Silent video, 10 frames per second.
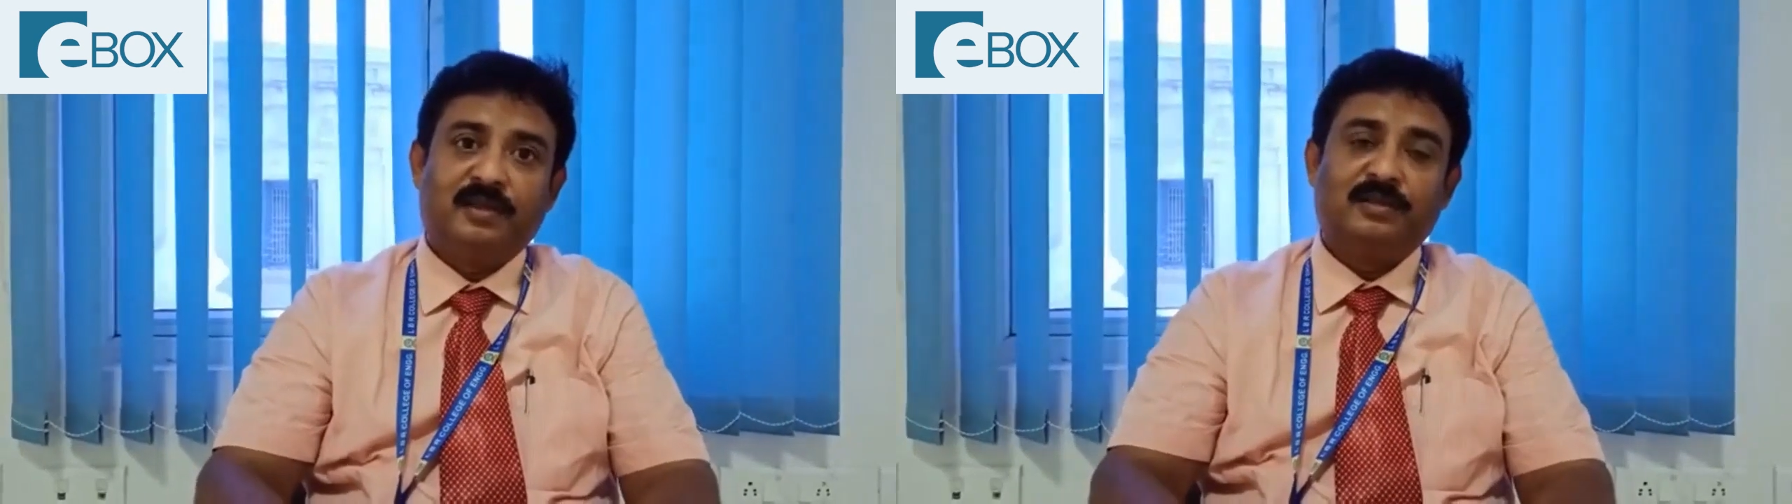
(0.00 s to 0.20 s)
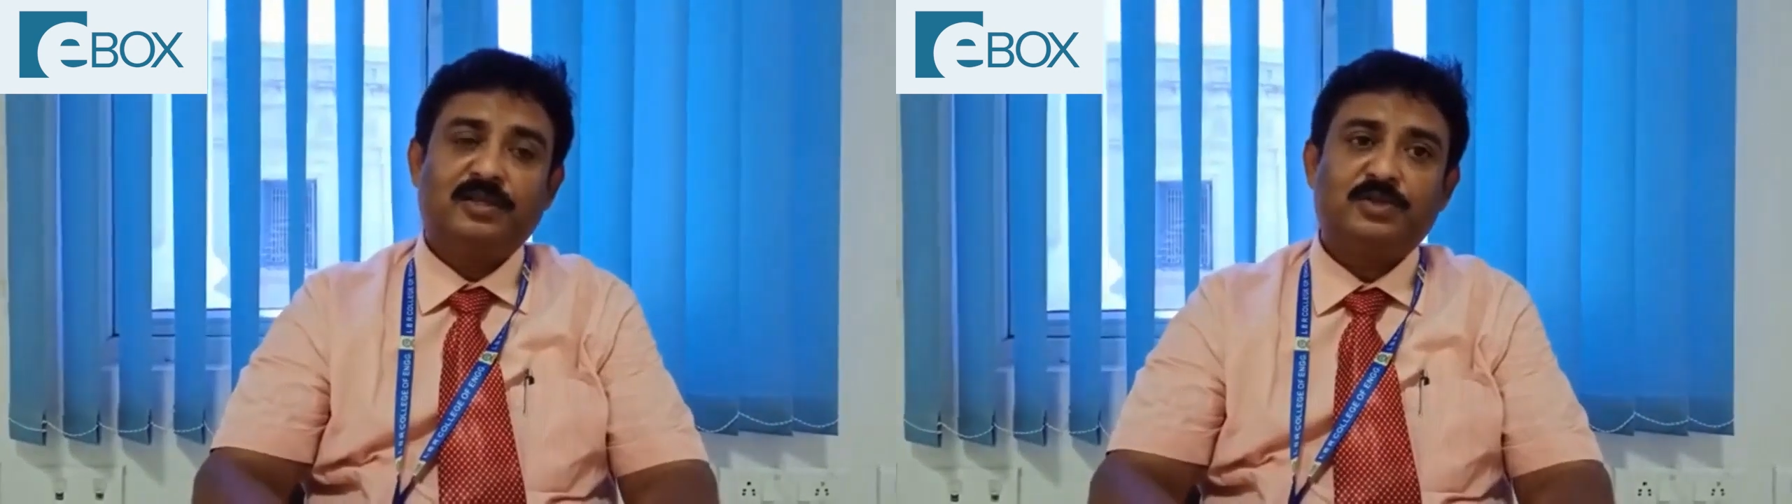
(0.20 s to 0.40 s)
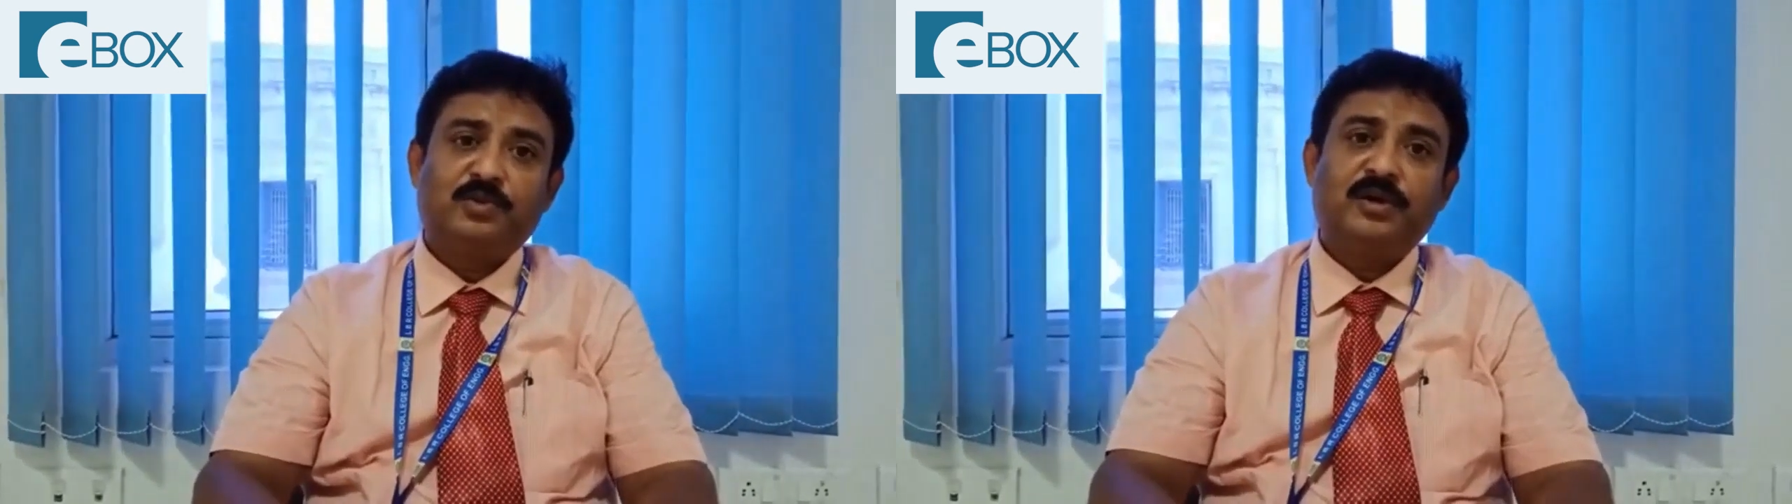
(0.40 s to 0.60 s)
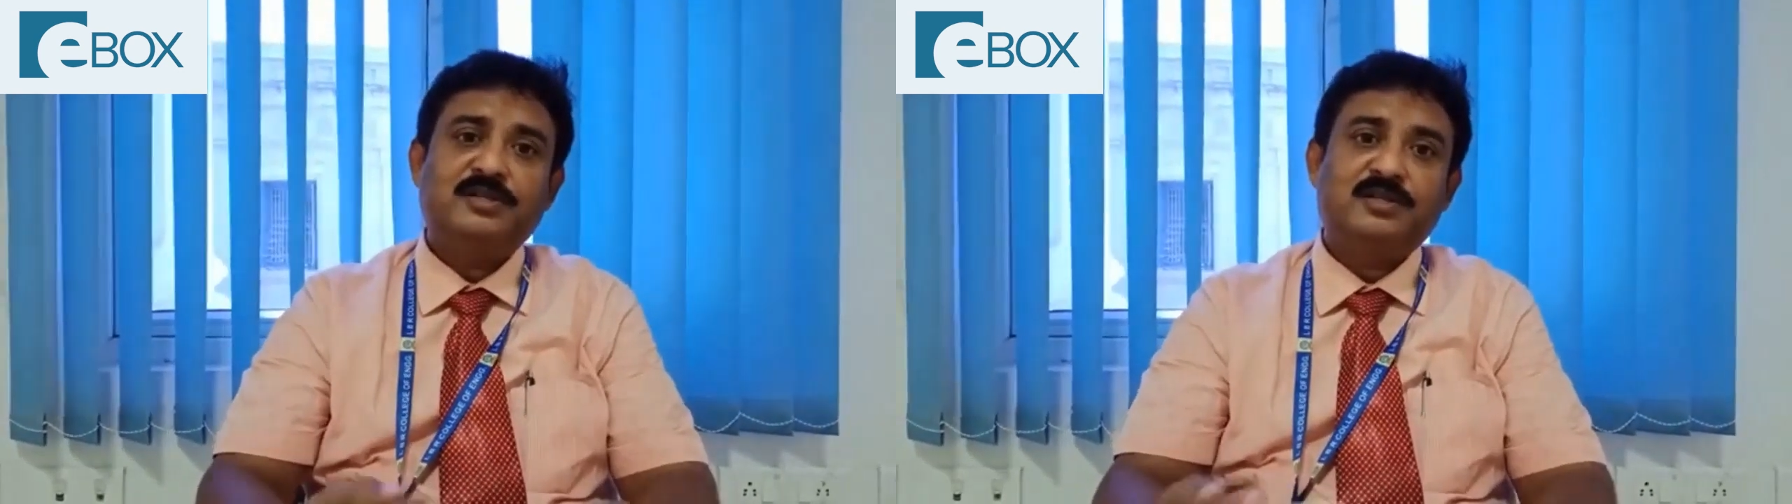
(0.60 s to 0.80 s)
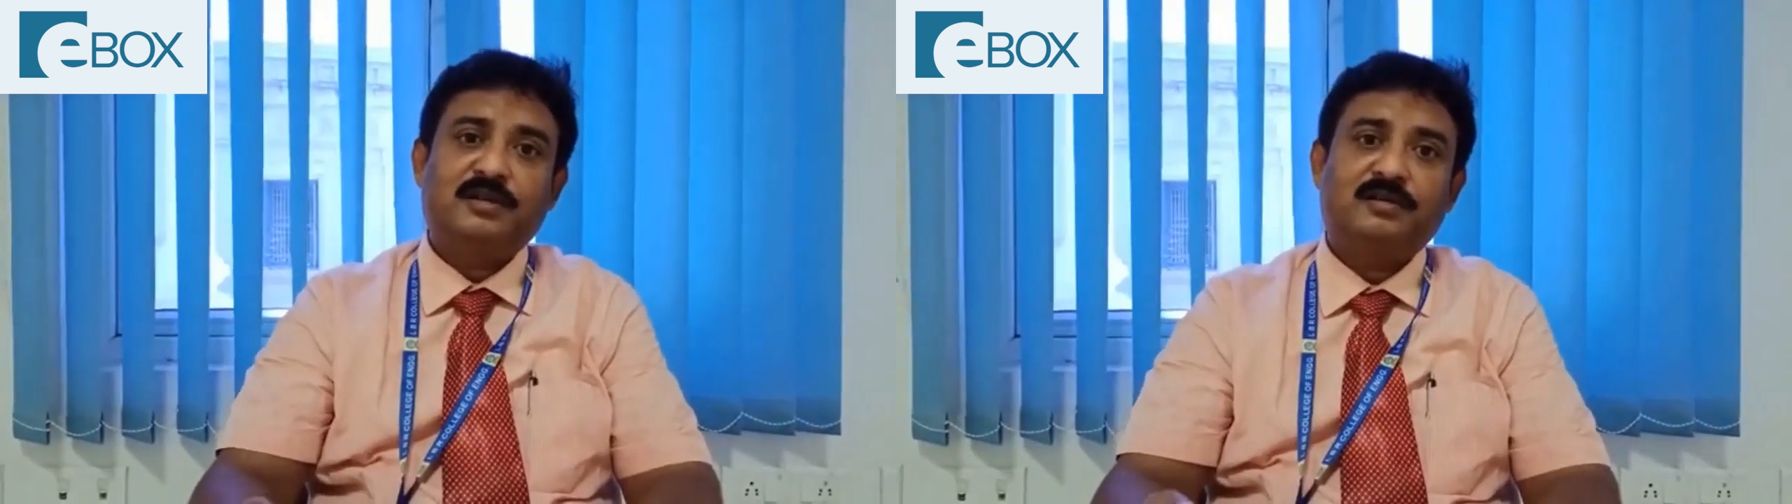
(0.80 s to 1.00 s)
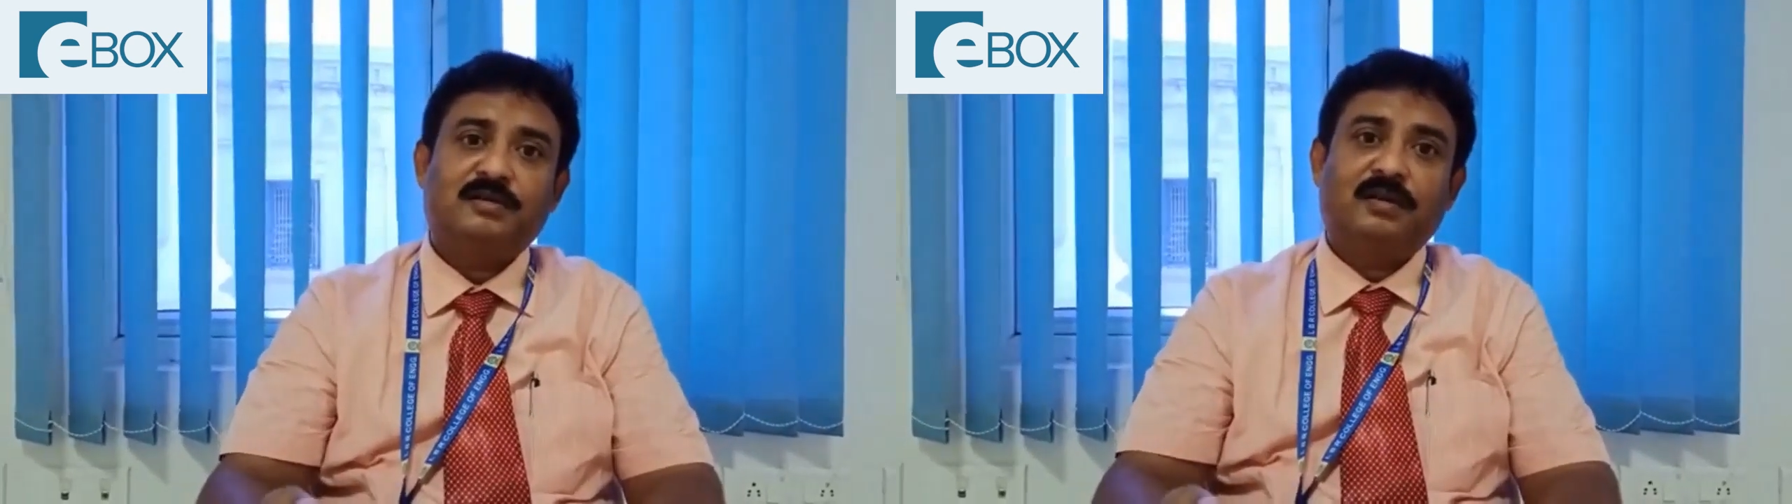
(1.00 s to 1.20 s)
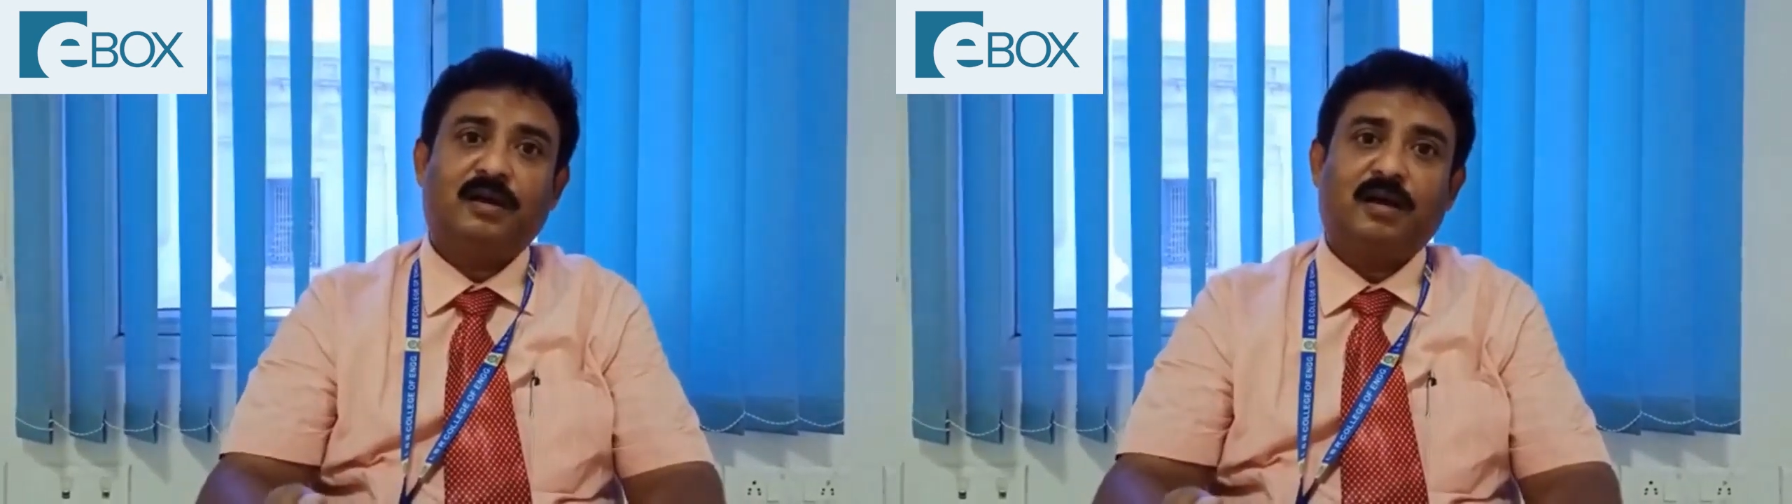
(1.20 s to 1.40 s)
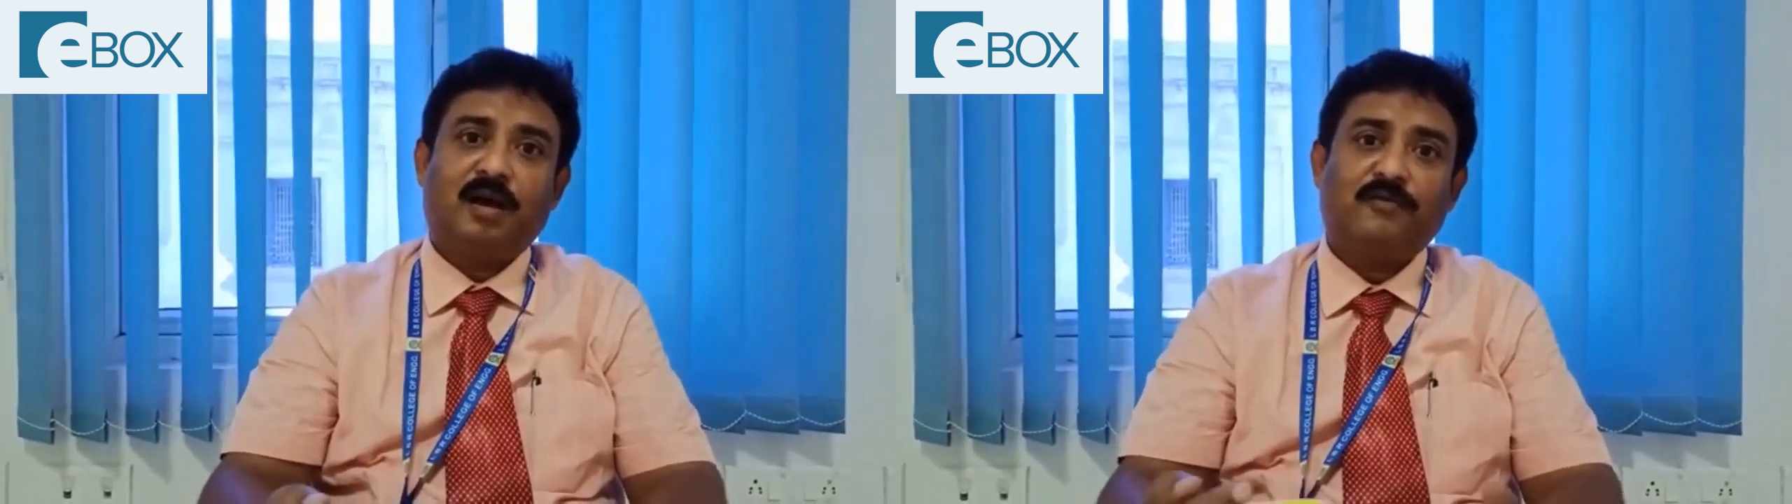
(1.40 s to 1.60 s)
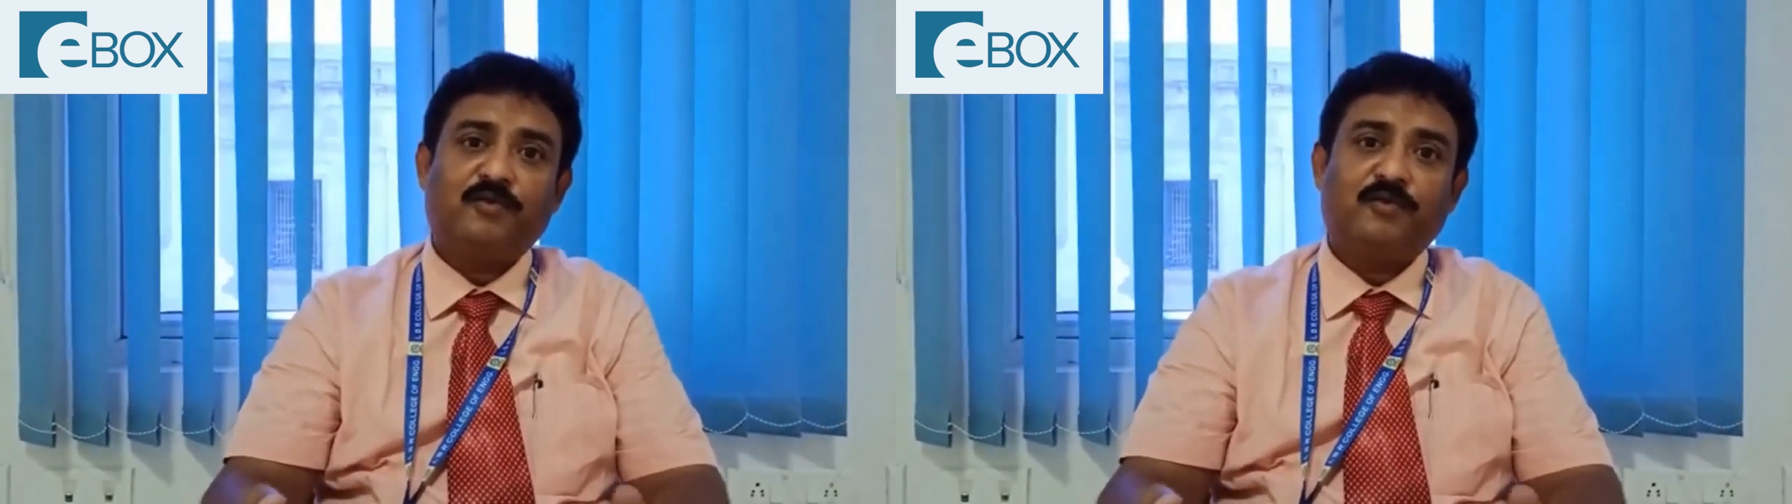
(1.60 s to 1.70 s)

the students are, of